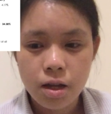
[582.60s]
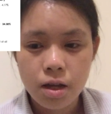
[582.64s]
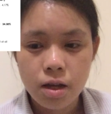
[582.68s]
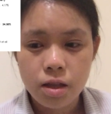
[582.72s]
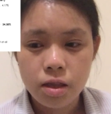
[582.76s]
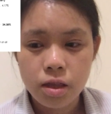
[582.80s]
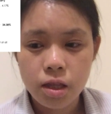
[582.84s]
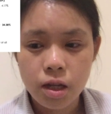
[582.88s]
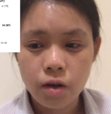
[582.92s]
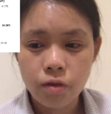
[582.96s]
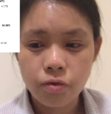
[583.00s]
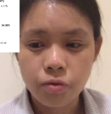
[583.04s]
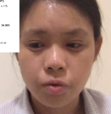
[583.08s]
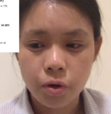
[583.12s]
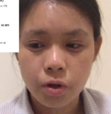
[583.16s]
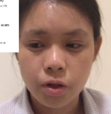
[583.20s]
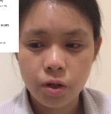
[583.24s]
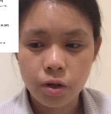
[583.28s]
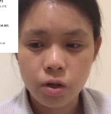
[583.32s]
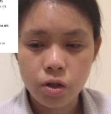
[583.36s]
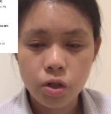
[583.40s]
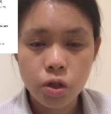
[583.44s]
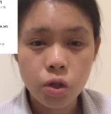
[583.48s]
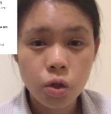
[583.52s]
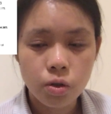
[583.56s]
Therefore, there
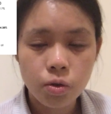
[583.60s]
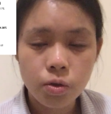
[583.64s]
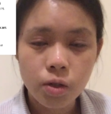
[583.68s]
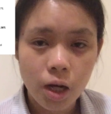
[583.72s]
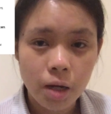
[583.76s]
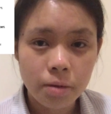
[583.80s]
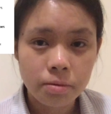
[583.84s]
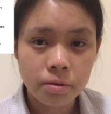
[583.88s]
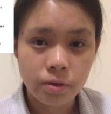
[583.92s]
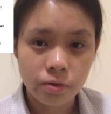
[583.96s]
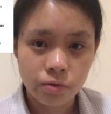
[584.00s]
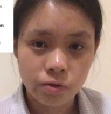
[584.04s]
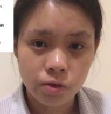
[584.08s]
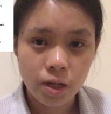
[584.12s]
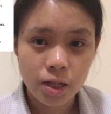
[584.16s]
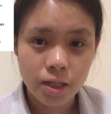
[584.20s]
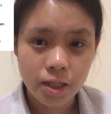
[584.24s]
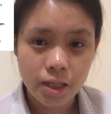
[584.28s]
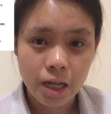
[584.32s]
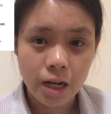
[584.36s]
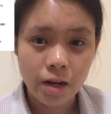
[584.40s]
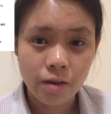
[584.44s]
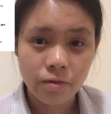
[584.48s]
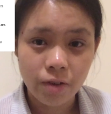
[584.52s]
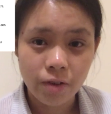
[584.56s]
are two types of trust
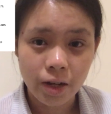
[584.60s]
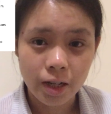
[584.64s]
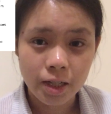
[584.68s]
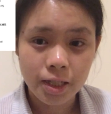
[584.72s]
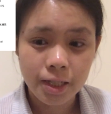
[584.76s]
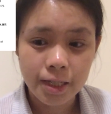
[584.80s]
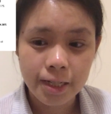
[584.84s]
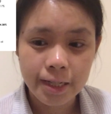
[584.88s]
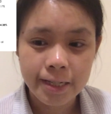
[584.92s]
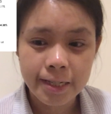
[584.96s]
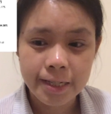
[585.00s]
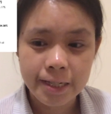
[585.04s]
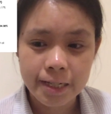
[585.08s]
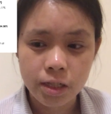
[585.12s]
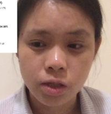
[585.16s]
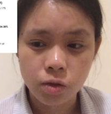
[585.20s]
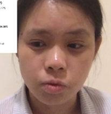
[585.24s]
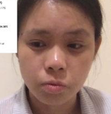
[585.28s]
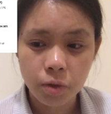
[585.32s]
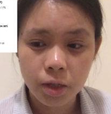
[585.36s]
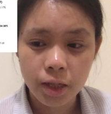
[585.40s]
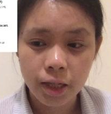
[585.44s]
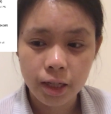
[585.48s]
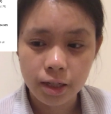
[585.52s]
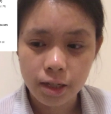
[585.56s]
that affect citizens'
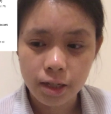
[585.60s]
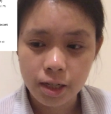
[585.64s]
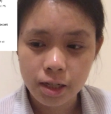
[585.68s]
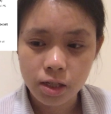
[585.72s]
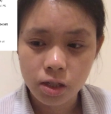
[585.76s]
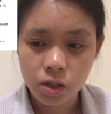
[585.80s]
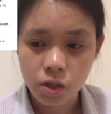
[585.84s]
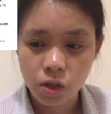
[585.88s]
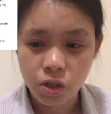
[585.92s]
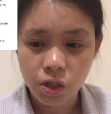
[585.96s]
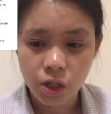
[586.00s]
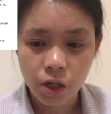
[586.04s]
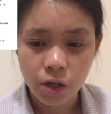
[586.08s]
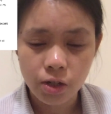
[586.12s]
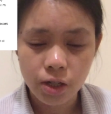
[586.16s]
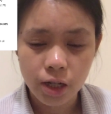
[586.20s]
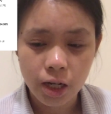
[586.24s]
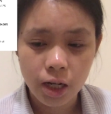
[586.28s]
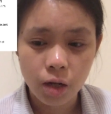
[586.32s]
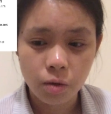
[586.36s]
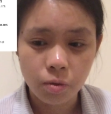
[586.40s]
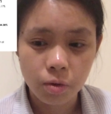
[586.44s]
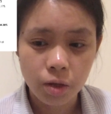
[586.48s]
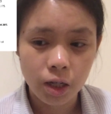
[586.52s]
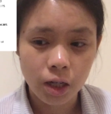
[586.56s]
willingness to share
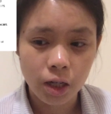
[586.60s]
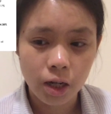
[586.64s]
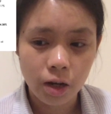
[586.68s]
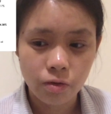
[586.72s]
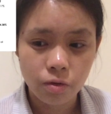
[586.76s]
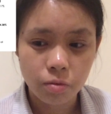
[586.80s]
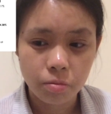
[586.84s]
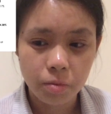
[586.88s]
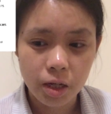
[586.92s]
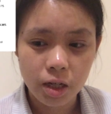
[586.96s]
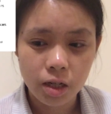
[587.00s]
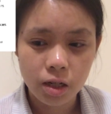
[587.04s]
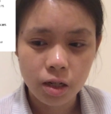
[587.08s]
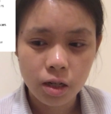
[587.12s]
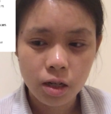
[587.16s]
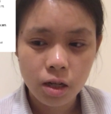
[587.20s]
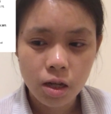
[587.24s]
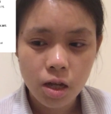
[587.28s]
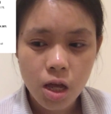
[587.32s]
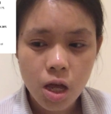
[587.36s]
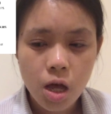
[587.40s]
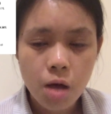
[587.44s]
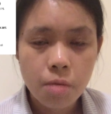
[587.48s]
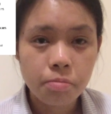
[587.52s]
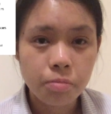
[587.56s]
data with the government:
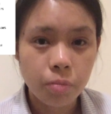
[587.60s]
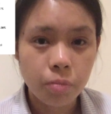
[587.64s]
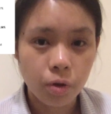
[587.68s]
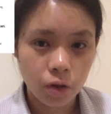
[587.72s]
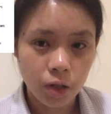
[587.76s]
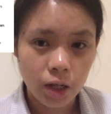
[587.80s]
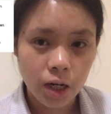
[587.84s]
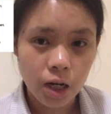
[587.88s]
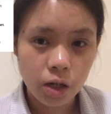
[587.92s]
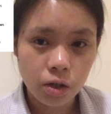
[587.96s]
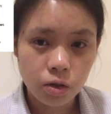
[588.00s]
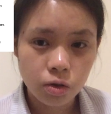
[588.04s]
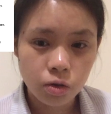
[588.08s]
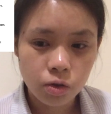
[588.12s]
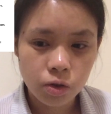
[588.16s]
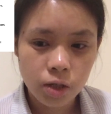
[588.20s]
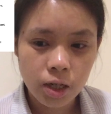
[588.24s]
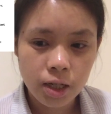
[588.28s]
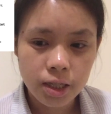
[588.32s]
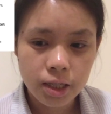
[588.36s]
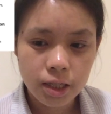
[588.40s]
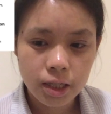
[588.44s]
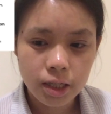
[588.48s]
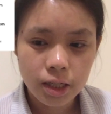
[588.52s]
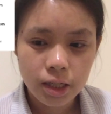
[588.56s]
political
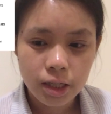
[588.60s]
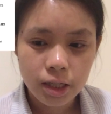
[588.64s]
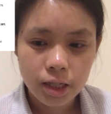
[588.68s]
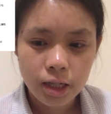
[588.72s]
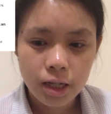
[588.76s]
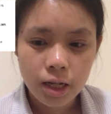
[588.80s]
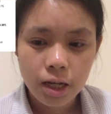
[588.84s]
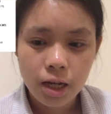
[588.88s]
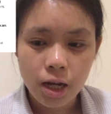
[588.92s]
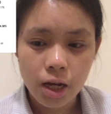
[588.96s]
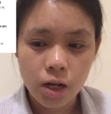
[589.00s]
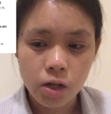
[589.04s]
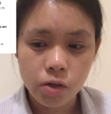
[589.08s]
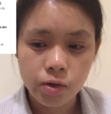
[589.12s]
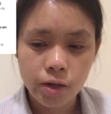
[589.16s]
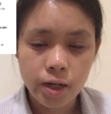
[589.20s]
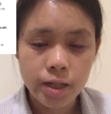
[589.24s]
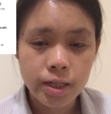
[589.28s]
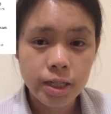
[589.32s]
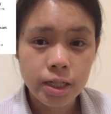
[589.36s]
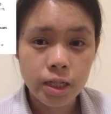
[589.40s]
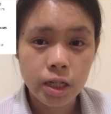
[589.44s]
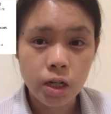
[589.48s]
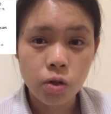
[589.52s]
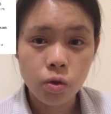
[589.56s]
trust and
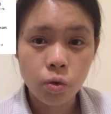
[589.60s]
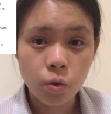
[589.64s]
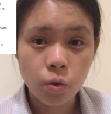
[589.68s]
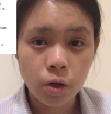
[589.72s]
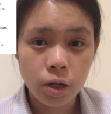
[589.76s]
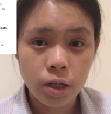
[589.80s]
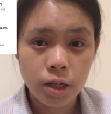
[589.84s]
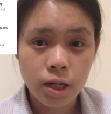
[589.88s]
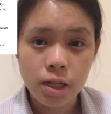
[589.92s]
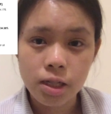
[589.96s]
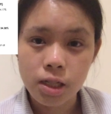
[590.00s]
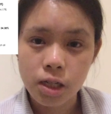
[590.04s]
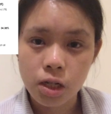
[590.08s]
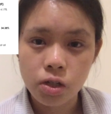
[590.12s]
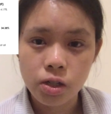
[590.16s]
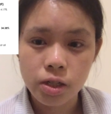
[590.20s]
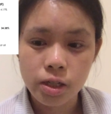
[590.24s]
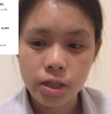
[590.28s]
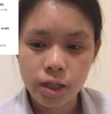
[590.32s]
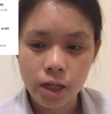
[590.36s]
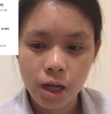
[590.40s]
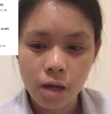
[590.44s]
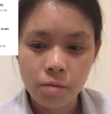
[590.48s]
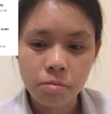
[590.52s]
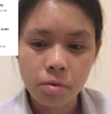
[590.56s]
trust in an
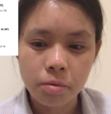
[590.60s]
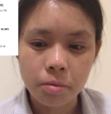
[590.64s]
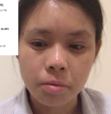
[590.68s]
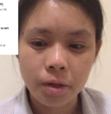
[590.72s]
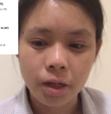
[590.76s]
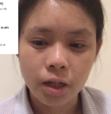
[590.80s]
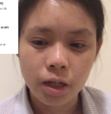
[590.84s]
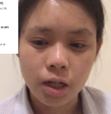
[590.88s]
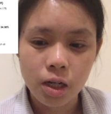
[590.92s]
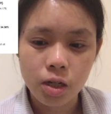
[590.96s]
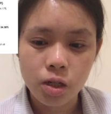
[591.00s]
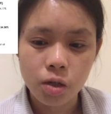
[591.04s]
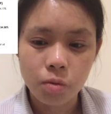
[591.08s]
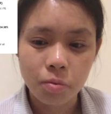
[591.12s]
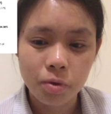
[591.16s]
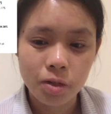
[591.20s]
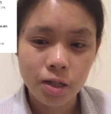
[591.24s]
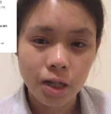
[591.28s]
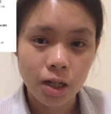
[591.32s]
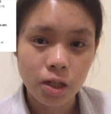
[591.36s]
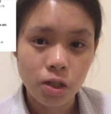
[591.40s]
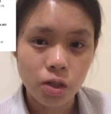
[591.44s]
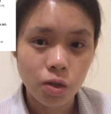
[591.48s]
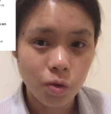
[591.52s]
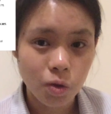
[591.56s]
organization's capability to
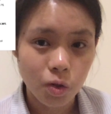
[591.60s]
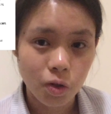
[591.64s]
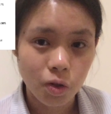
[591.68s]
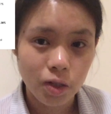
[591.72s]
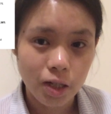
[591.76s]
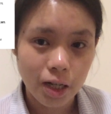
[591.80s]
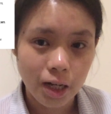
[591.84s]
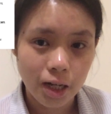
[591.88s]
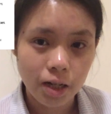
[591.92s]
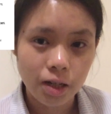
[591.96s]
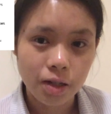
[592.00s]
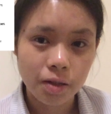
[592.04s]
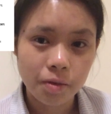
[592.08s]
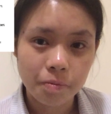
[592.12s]
protect user data.